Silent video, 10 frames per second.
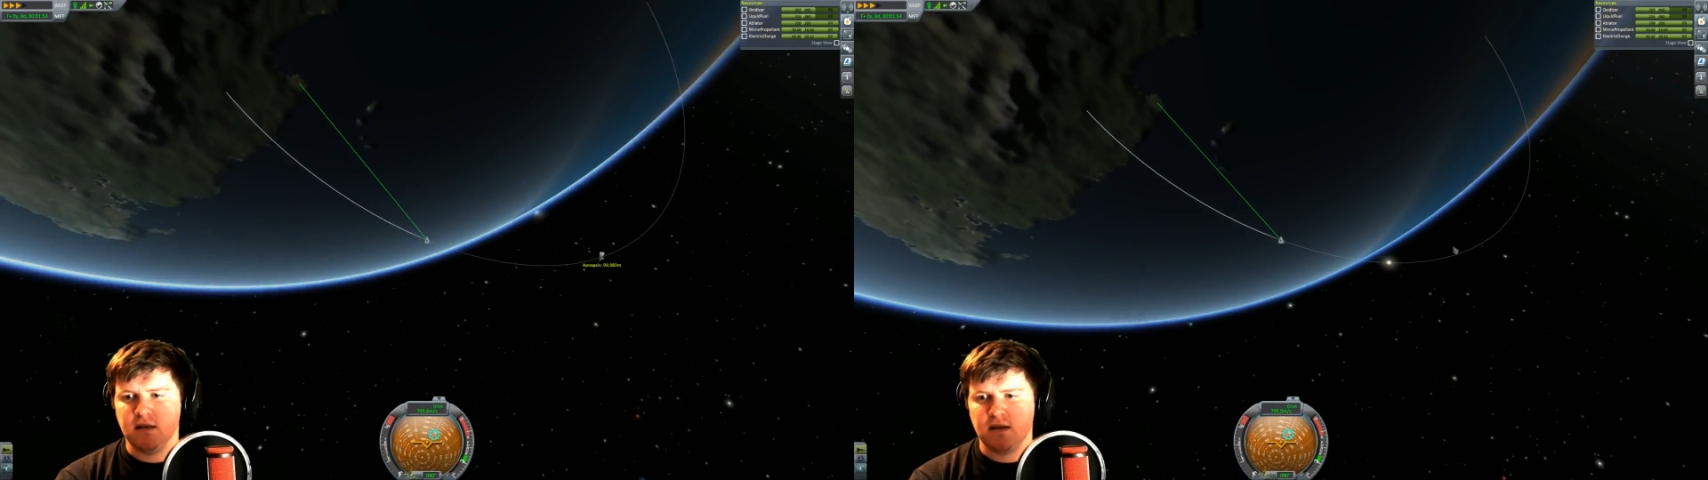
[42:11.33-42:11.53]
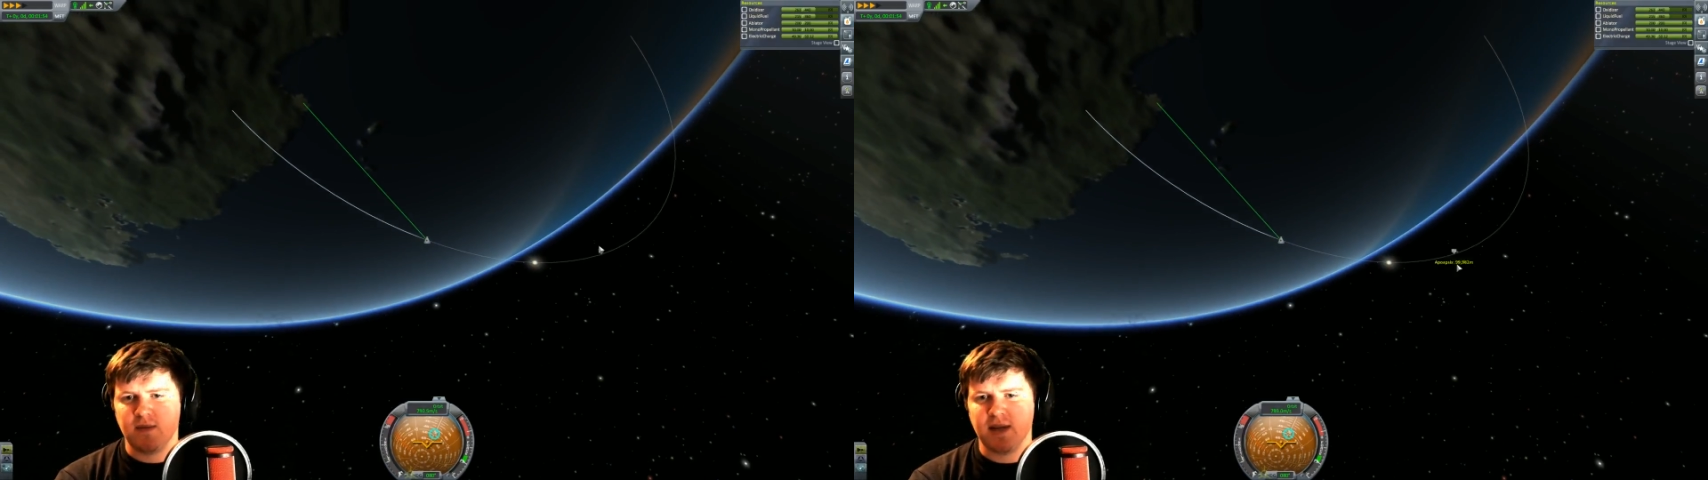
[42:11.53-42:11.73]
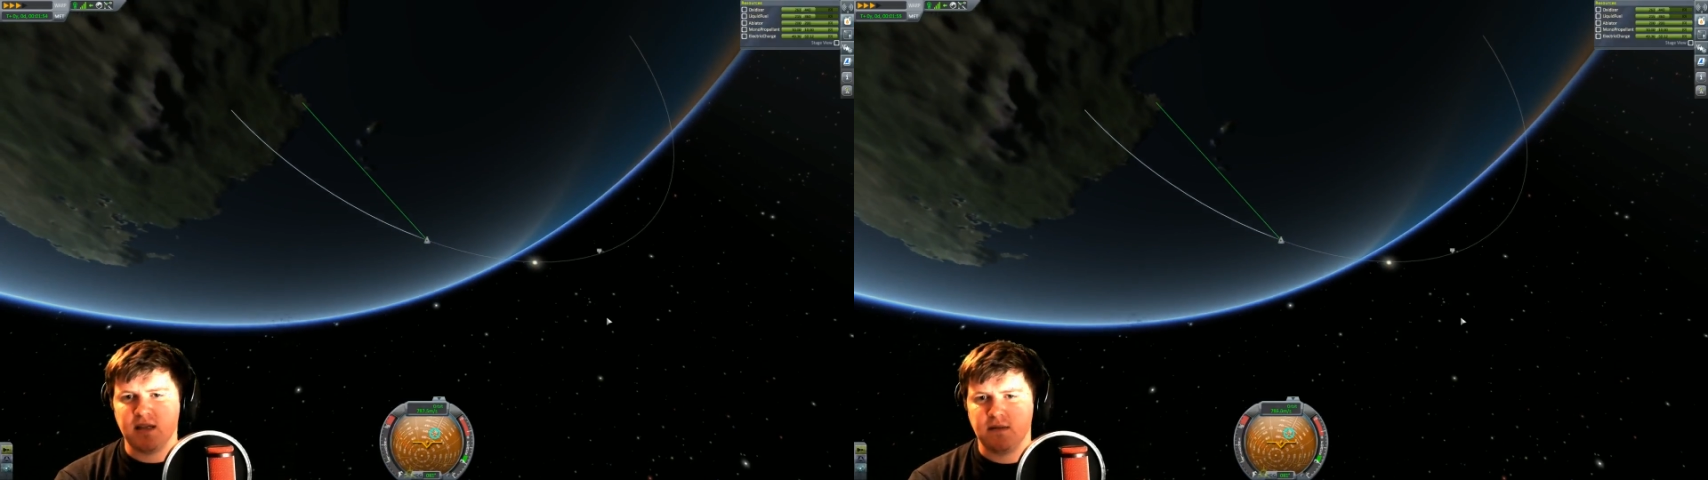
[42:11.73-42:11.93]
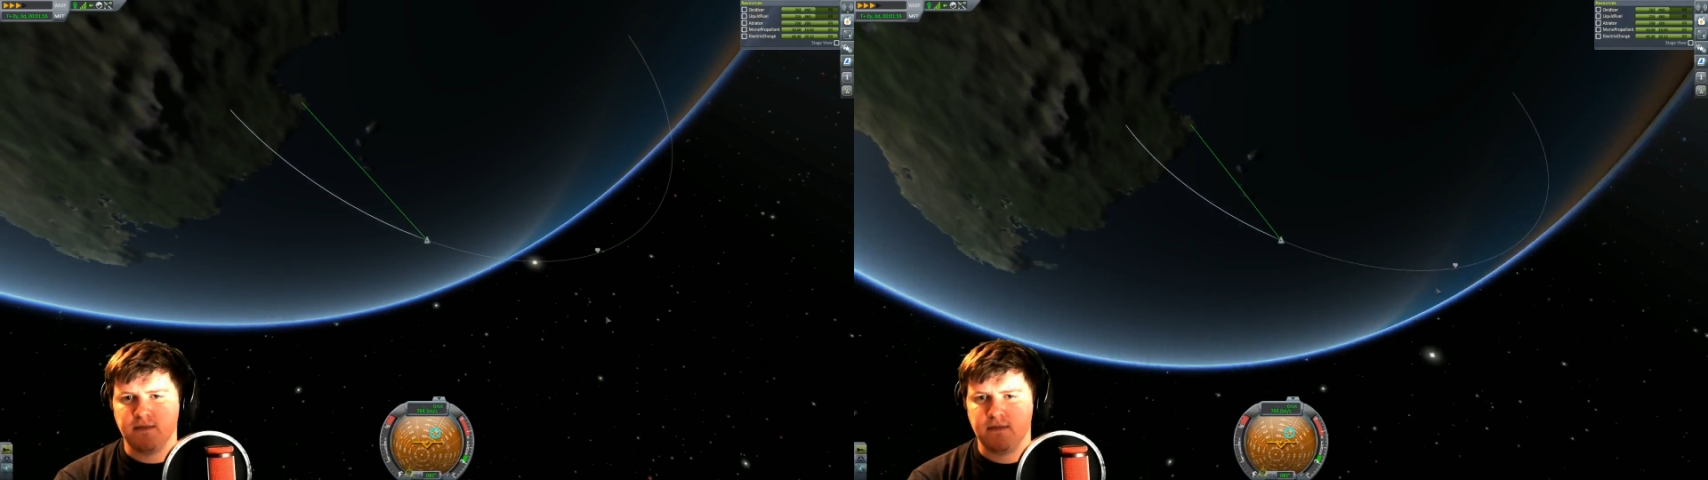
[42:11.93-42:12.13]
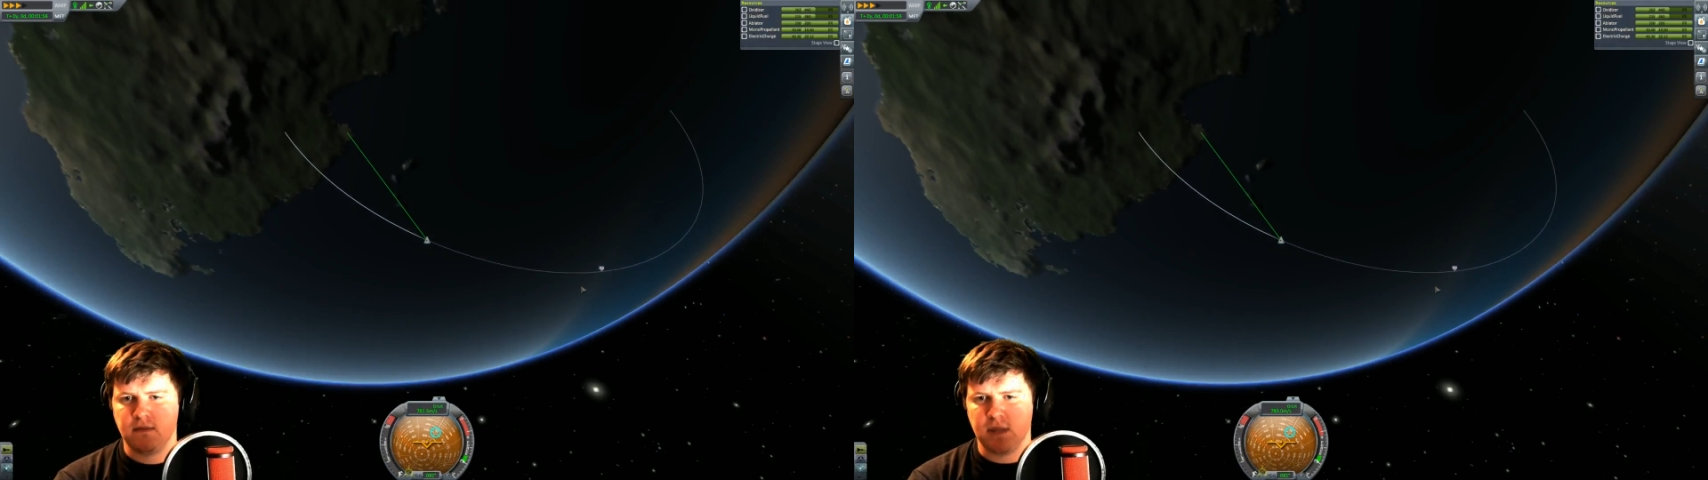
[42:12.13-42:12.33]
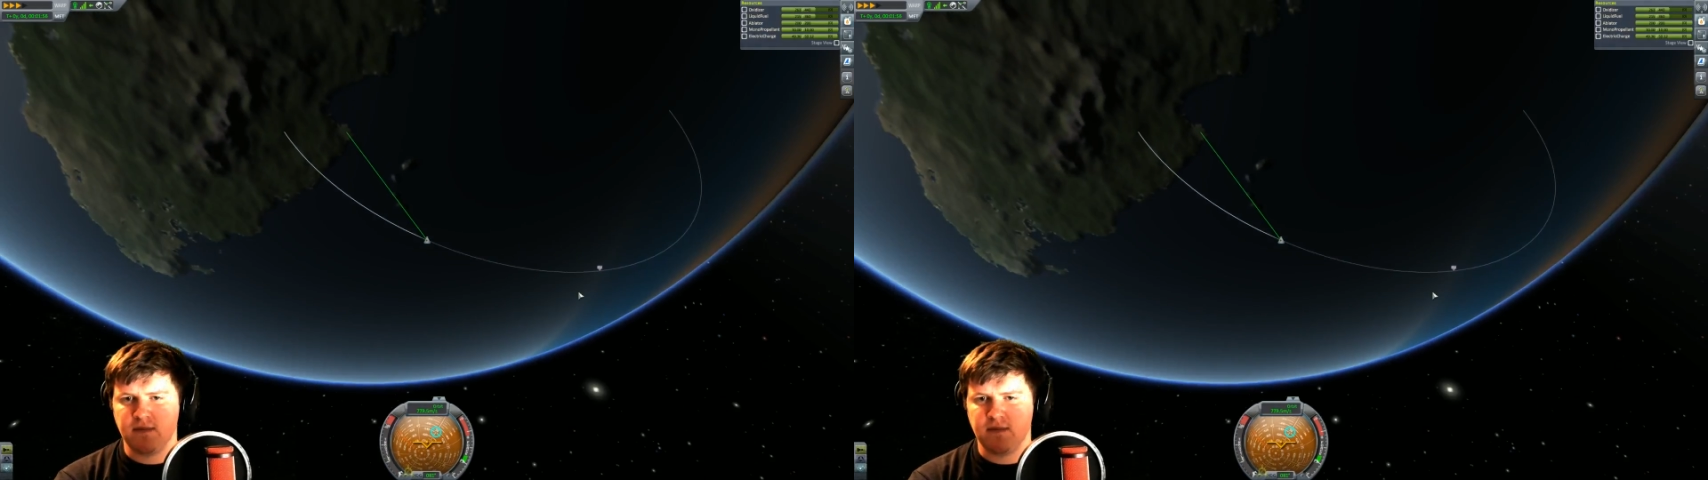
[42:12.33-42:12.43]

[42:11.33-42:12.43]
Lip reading: Space. I love